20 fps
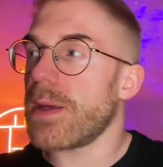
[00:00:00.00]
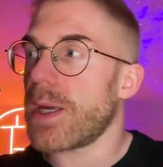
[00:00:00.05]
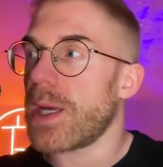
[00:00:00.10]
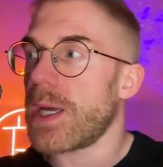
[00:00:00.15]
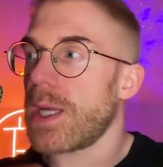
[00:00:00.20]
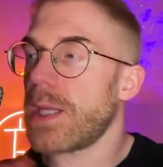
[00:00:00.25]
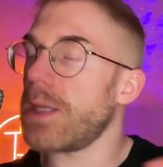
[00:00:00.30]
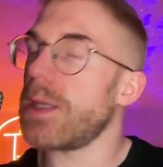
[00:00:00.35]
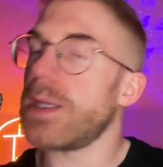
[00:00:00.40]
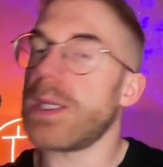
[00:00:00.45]

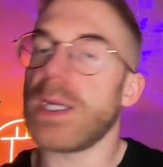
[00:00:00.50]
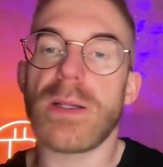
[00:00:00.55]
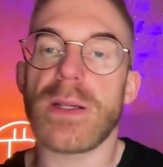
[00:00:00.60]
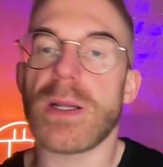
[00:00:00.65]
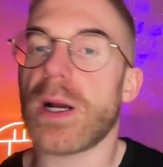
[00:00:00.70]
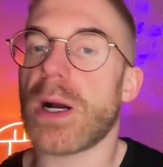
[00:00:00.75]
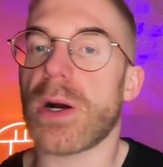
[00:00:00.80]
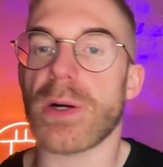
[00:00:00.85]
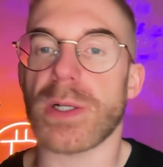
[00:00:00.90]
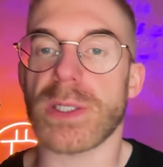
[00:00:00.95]
And then
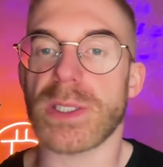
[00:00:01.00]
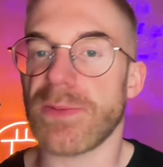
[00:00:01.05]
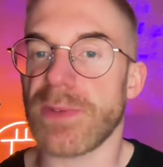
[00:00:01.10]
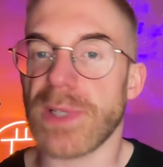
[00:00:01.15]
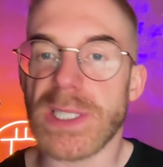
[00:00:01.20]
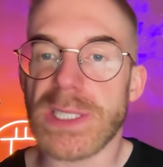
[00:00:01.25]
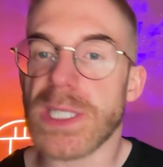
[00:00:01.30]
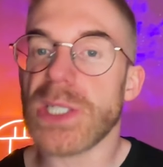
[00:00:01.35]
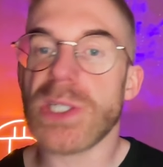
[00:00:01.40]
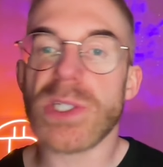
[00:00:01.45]
our
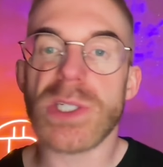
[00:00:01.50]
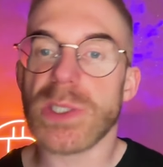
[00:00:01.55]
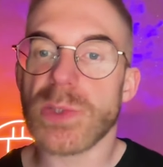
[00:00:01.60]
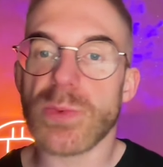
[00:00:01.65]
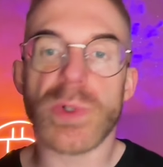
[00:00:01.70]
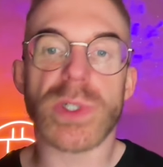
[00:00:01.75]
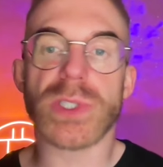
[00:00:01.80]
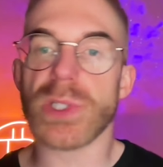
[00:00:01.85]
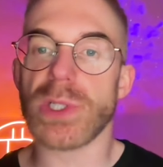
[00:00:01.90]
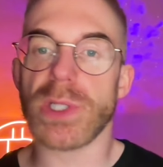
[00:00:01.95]
civilization is
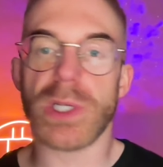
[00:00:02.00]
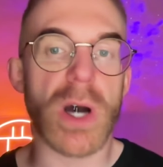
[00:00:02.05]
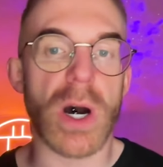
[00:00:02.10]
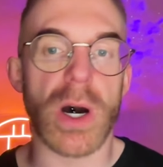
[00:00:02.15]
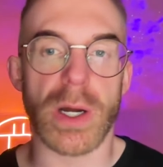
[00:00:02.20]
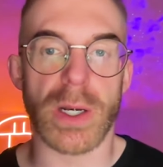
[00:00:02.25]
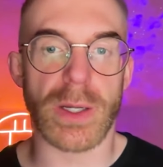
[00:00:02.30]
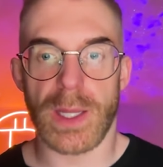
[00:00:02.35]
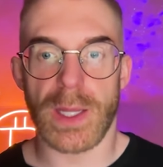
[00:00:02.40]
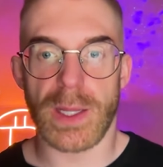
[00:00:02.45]
virtually
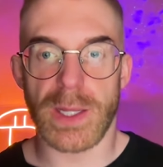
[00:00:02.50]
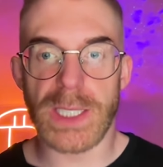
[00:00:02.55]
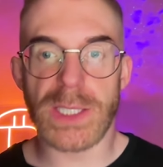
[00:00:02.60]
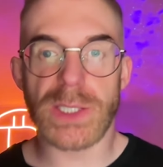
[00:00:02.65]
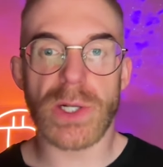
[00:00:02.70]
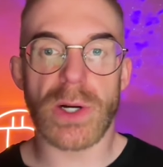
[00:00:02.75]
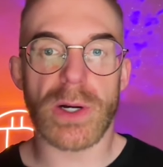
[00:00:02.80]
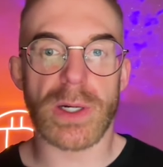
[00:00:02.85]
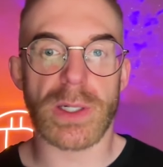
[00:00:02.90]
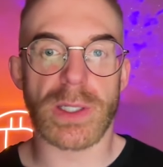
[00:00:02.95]
gone.
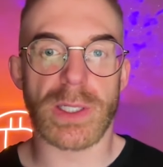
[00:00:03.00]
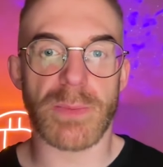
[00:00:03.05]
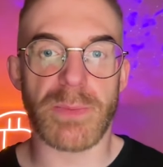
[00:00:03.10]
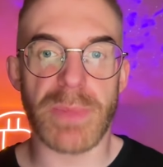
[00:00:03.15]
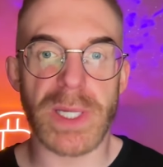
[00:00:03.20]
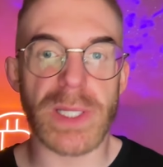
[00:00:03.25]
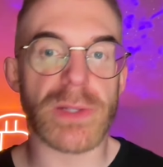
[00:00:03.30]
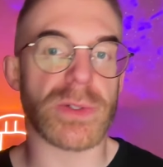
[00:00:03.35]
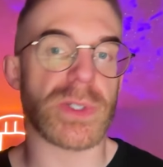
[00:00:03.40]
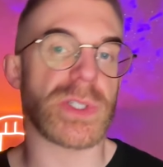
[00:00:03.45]
These are the
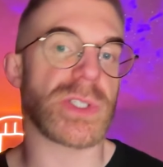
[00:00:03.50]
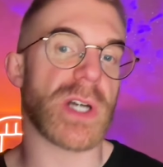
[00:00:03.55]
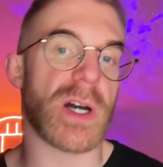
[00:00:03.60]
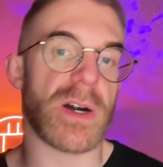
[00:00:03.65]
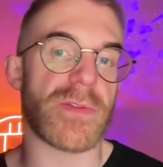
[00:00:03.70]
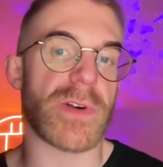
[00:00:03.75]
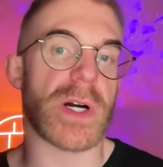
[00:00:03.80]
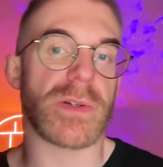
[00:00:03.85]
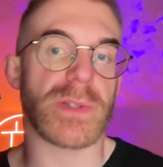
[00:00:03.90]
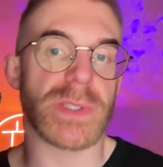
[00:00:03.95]
pillars
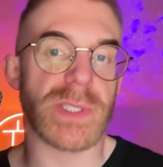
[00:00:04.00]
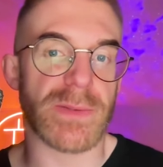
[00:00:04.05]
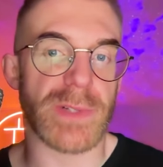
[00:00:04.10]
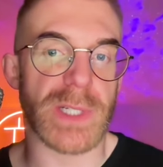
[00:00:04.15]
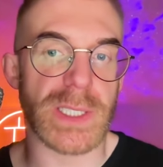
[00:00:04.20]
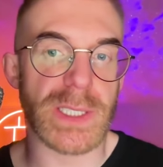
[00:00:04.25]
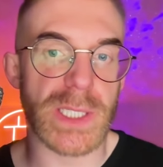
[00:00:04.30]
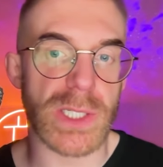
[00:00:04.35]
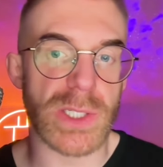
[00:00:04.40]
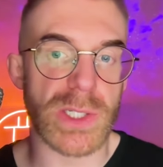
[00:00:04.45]
of our
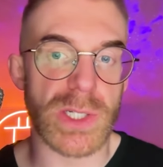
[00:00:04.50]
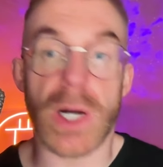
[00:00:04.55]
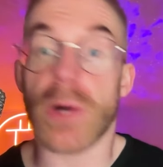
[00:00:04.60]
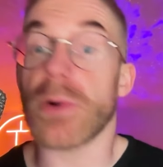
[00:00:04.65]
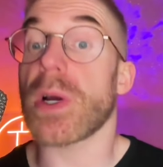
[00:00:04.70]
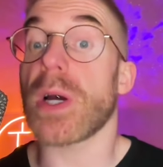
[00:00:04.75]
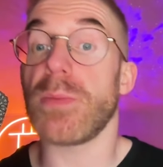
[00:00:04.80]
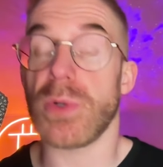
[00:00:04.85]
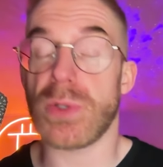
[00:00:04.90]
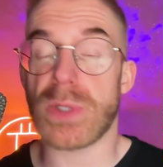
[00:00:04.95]
civilization, our
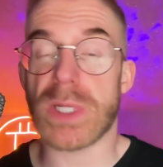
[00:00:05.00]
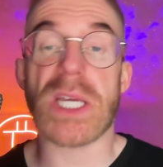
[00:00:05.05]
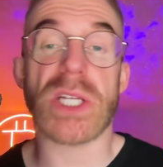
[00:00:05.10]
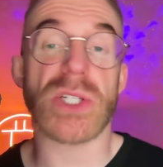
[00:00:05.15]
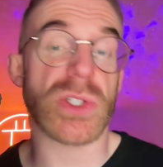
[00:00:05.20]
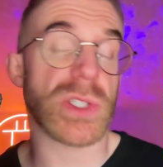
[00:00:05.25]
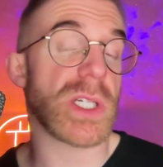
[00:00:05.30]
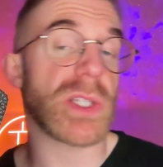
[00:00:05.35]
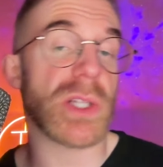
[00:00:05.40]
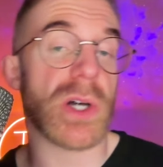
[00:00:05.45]

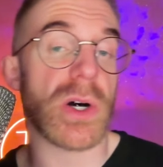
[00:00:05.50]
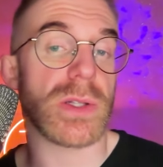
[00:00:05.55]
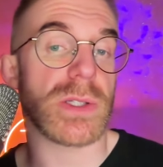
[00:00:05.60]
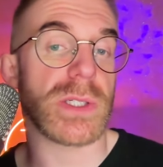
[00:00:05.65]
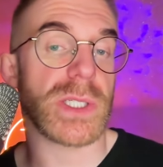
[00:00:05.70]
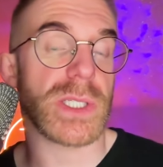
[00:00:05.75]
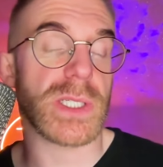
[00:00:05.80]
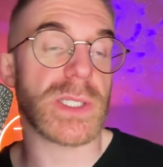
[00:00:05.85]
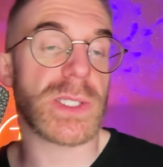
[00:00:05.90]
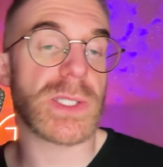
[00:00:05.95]
communication
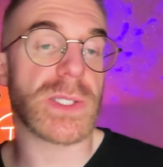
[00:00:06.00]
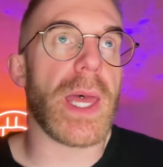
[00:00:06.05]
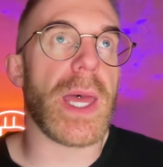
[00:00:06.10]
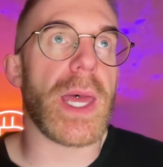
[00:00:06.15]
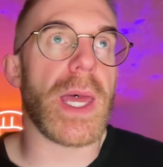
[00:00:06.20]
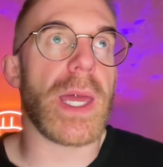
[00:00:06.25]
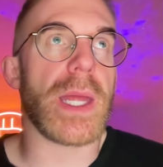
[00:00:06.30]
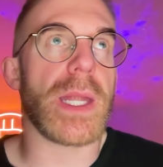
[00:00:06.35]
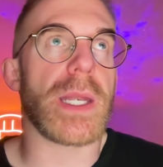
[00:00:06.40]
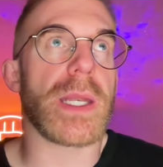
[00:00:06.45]
technologies.
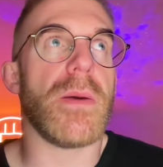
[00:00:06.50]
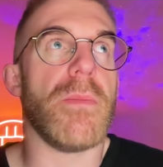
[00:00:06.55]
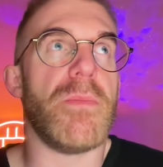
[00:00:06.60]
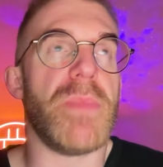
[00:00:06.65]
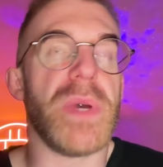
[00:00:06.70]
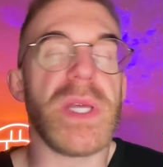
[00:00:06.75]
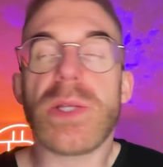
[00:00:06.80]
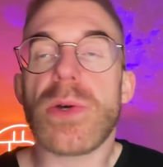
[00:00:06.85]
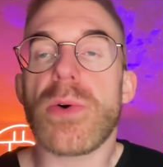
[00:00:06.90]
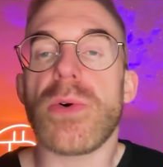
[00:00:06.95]
And
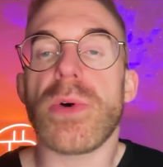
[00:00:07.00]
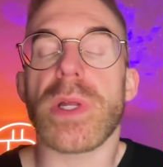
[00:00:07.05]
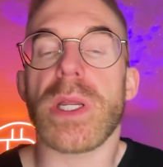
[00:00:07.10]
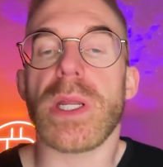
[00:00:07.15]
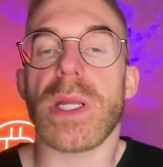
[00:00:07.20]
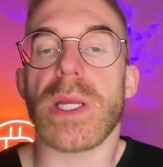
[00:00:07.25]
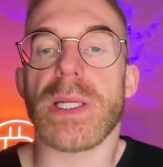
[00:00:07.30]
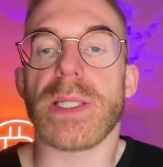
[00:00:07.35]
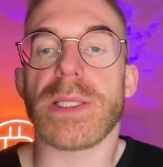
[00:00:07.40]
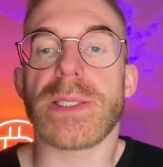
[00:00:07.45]
Bitcoin
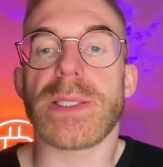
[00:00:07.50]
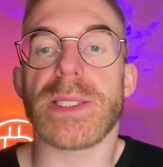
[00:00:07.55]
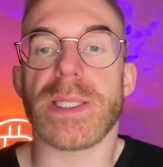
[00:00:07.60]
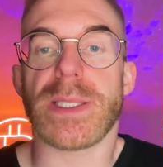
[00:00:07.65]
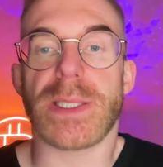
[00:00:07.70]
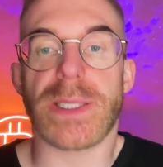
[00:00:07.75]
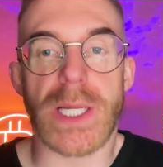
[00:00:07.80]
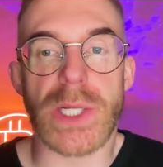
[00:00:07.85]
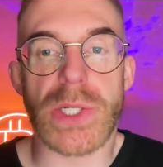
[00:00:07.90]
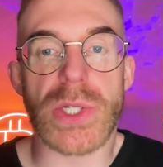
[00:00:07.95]
is
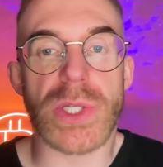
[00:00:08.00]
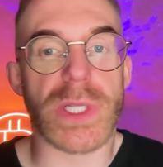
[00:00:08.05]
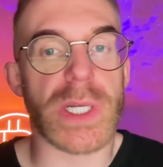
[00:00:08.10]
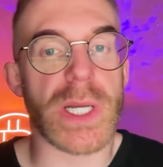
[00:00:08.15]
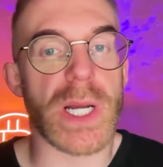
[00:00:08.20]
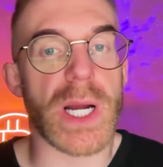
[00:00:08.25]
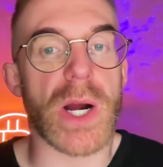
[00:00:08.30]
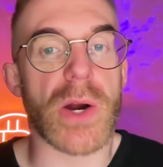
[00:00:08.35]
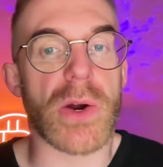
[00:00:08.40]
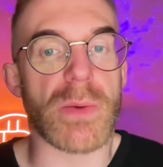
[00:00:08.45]

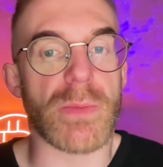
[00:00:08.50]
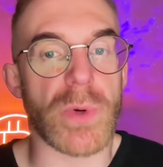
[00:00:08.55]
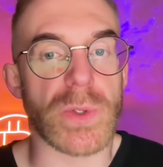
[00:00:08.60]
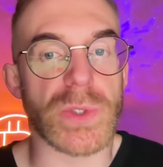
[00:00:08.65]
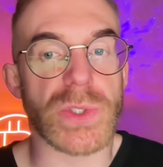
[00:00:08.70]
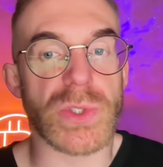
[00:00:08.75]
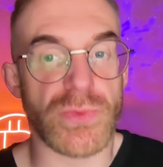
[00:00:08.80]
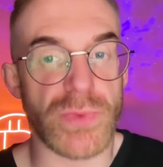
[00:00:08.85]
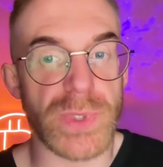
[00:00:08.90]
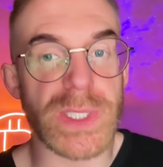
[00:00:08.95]
essentially our
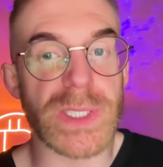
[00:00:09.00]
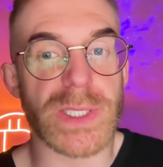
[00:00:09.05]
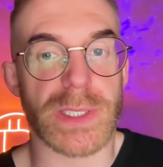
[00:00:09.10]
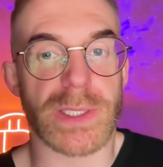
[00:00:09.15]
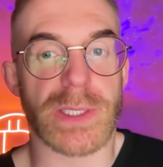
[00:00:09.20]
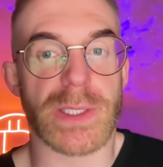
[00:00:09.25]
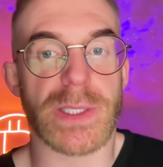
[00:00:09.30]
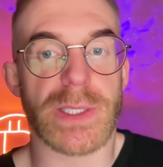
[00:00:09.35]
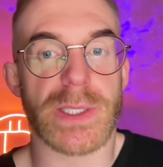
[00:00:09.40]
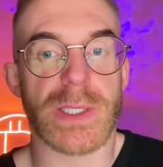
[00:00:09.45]
most
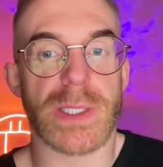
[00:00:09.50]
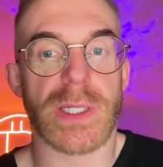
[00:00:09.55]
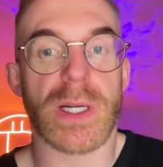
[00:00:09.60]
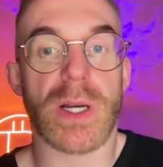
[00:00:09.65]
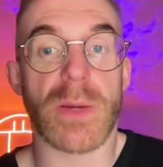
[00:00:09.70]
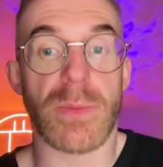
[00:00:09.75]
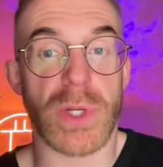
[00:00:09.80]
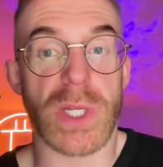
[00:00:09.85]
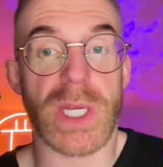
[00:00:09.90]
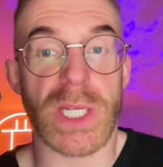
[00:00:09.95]
recent
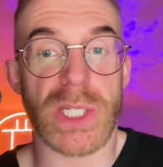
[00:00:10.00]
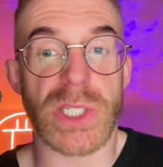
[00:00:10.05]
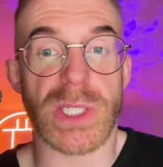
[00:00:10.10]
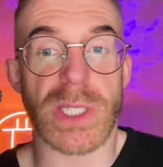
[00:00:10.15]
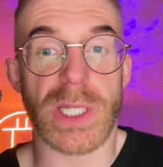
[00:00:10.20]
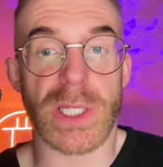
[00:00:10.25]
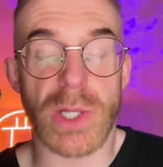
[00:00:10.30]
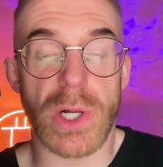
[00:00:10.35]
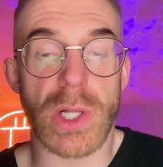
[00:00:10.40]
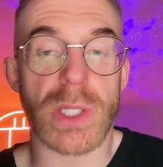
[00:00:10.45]
communication
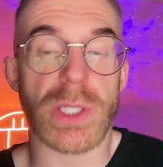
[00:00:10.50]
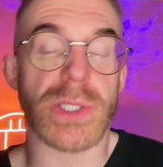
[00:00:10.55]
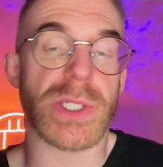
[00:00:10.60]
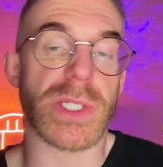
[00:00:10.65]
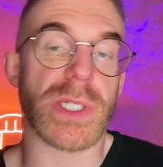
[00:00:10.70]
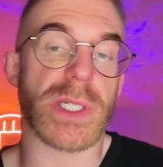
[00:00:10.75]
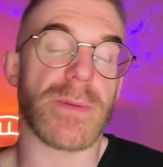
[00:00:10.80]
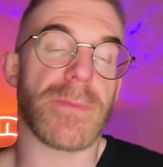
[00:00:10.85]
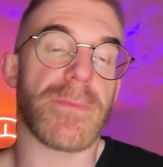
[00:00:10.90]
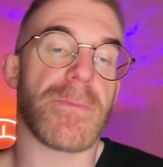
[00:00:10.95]

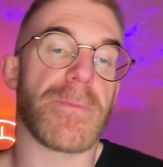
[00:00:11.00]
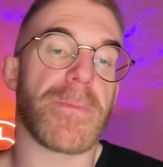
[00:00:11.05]
technology.